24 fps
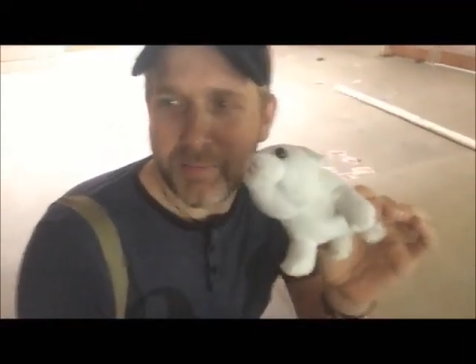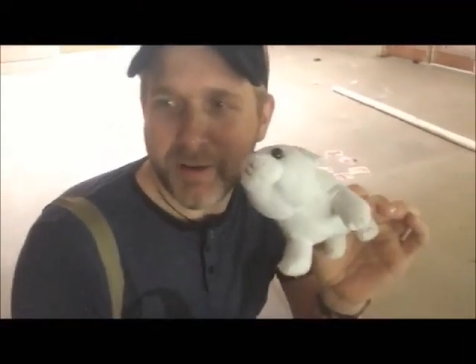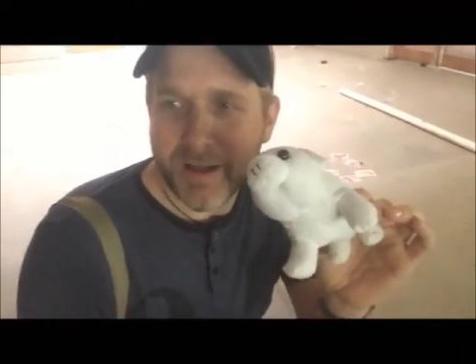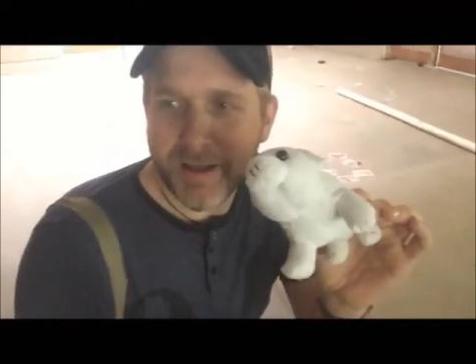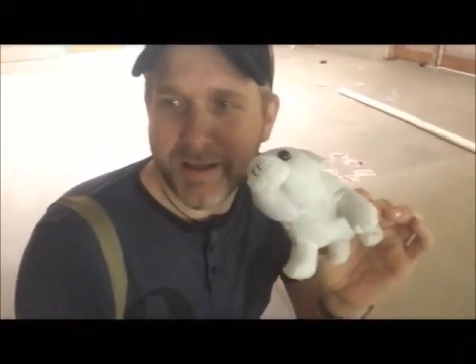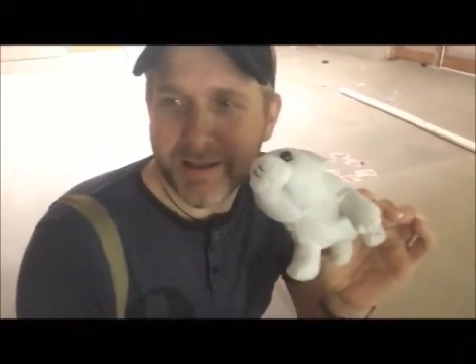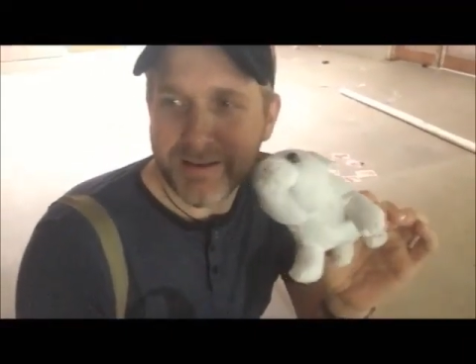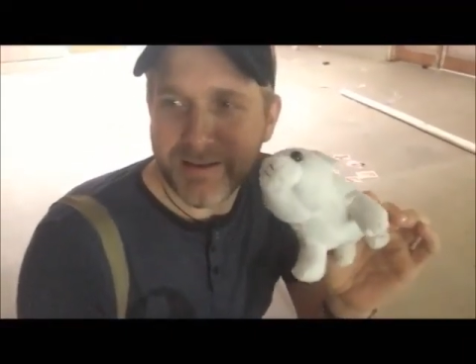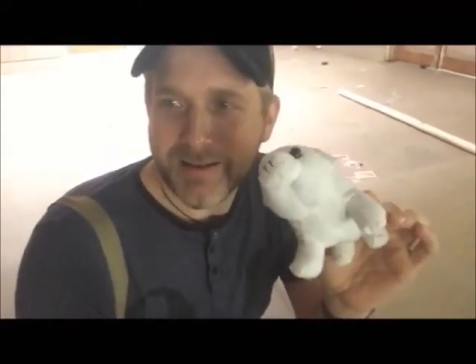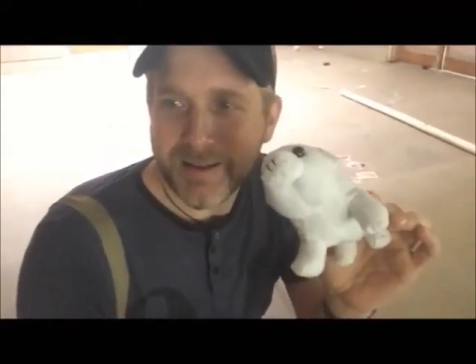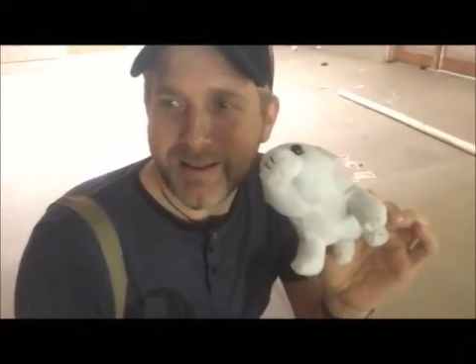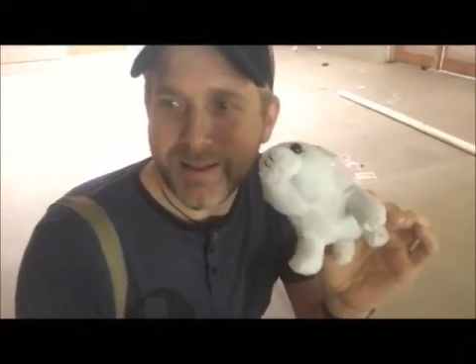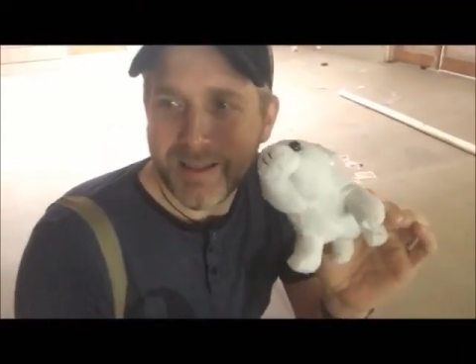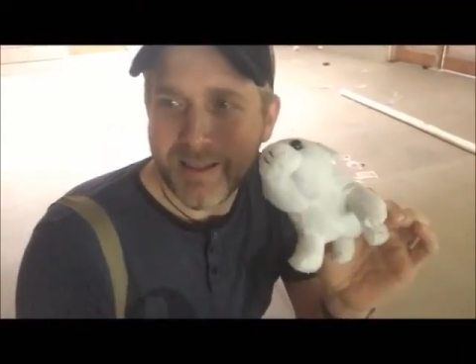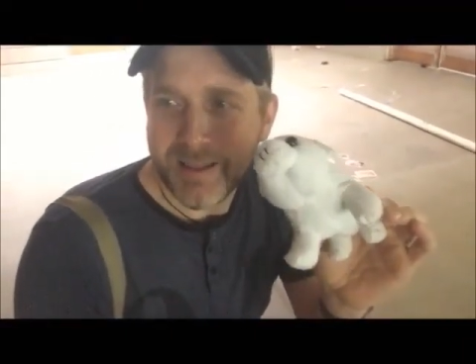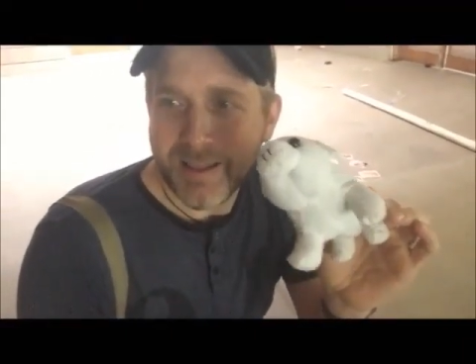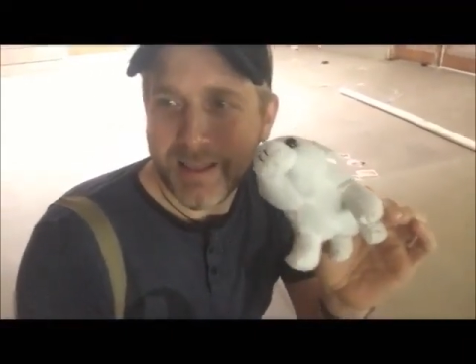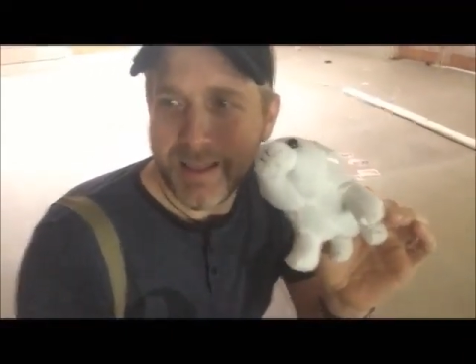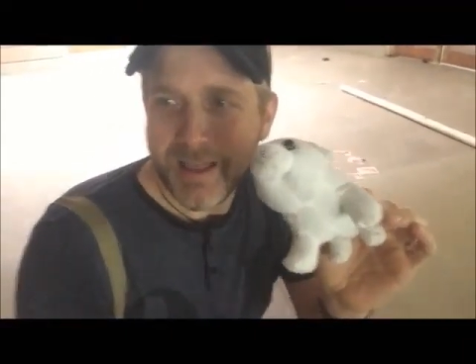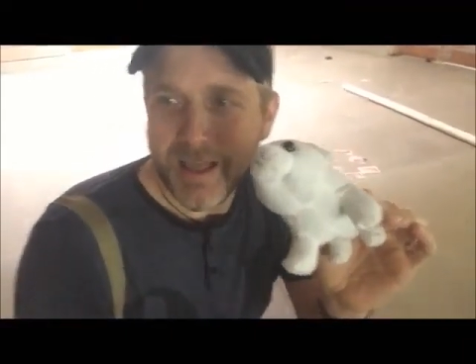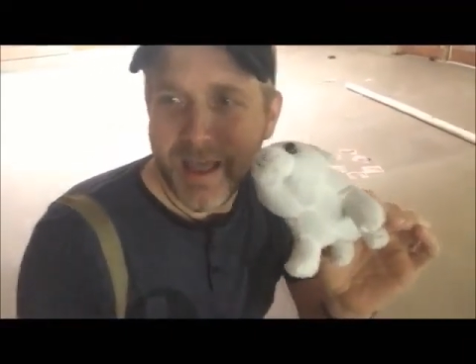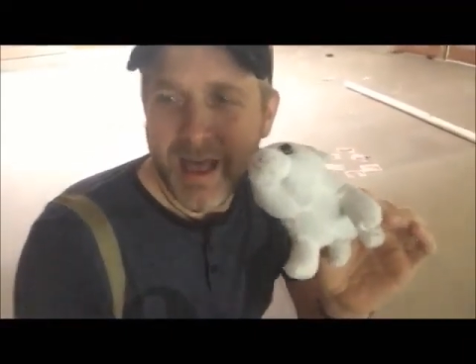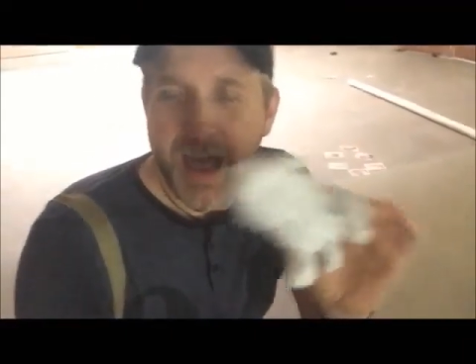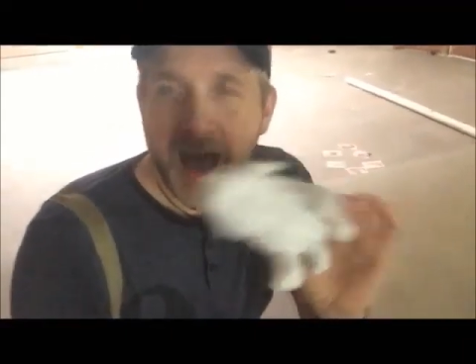but
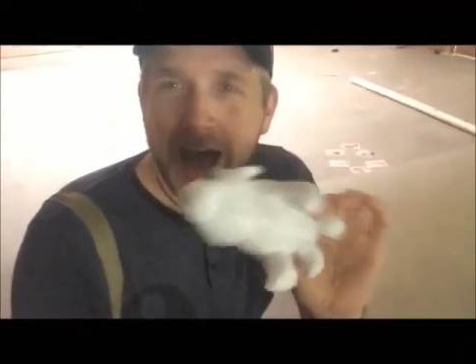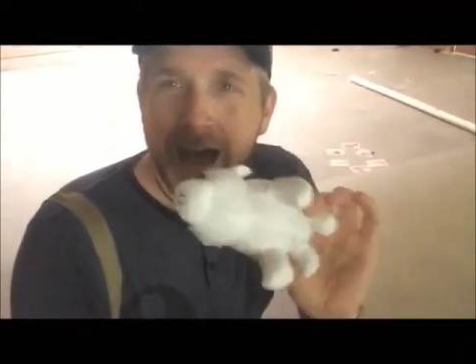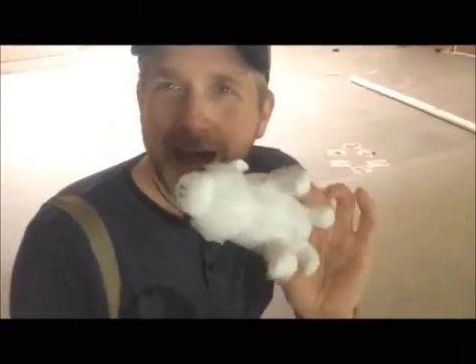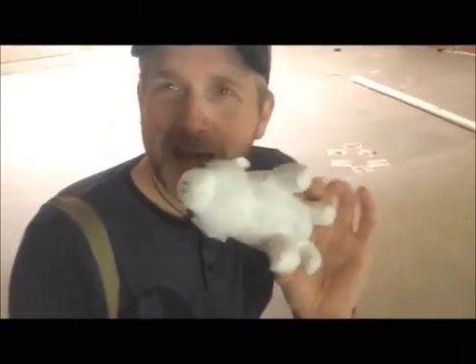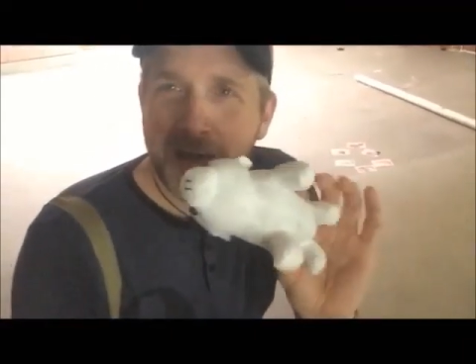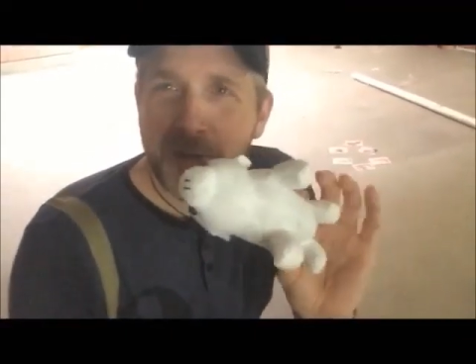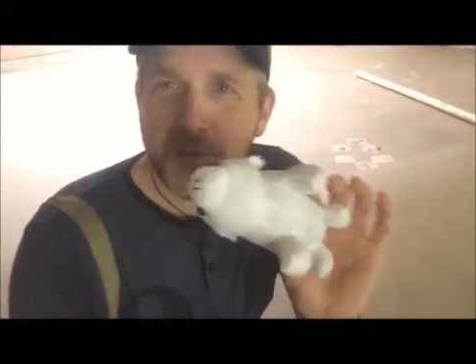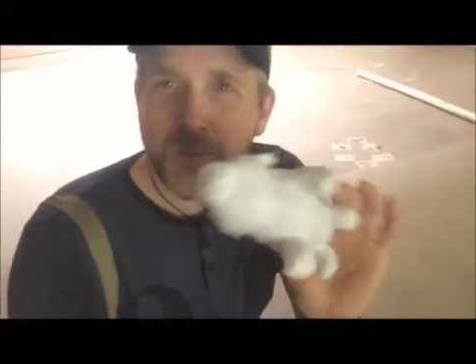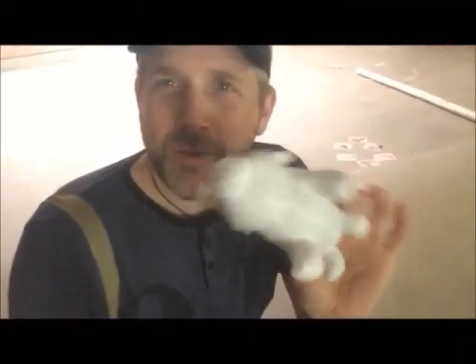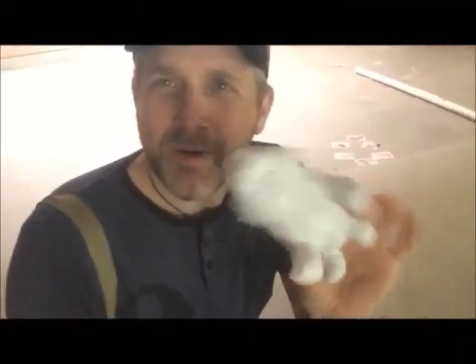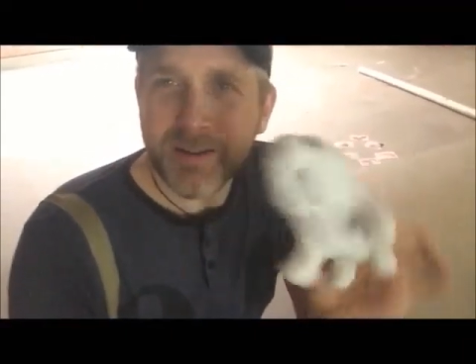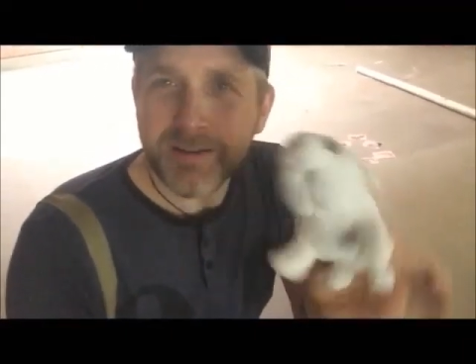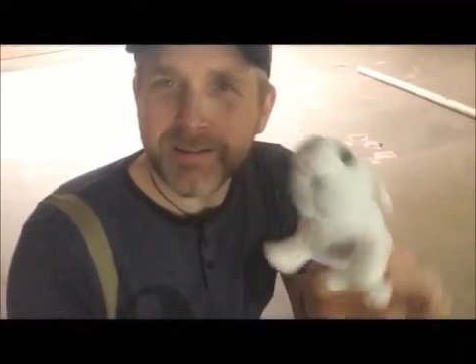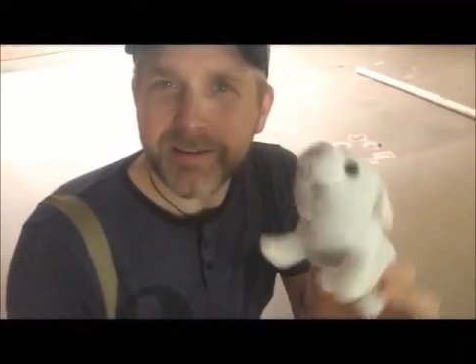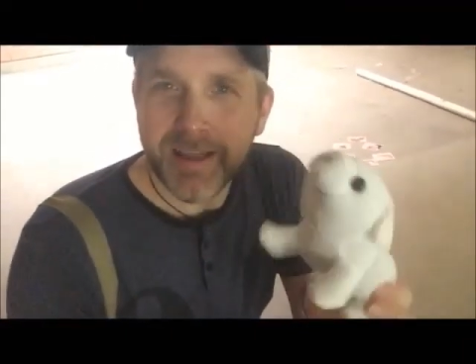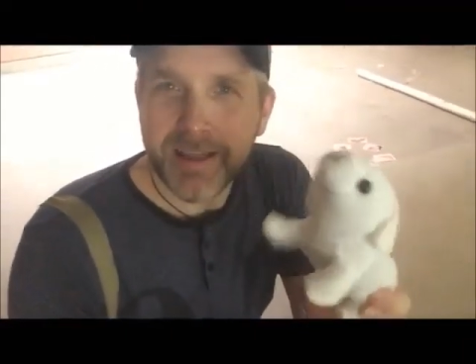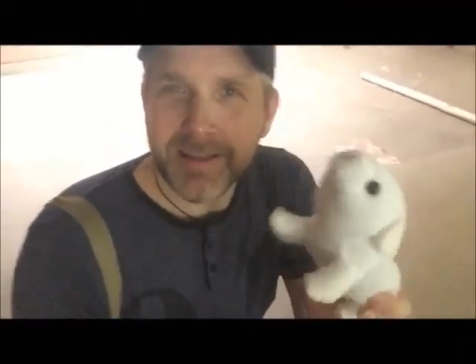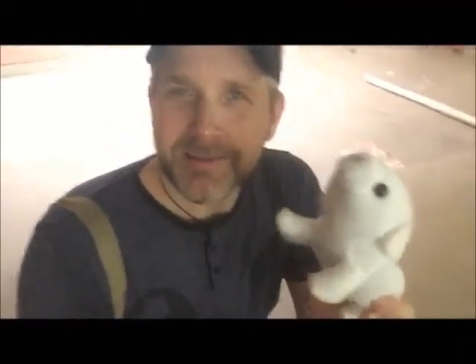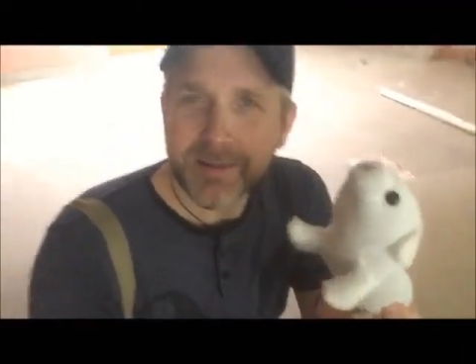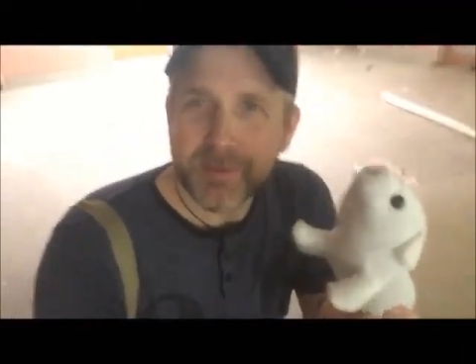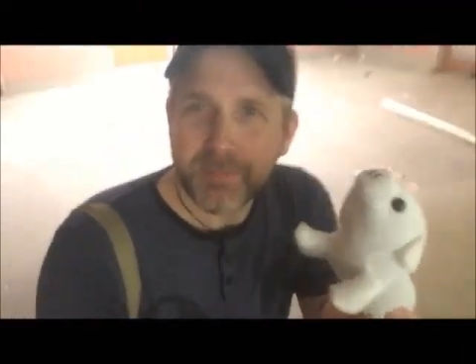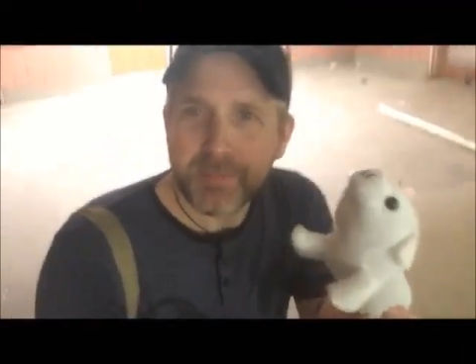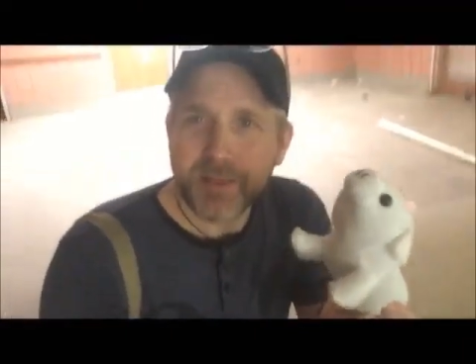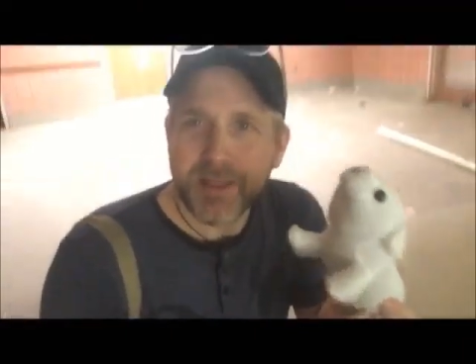I don't want it
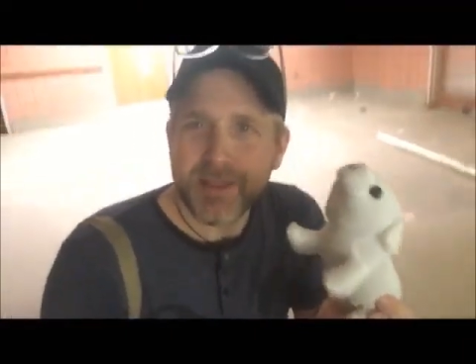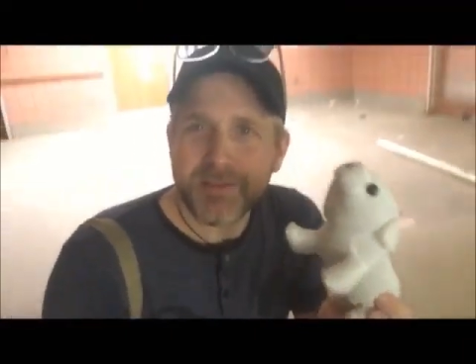to end up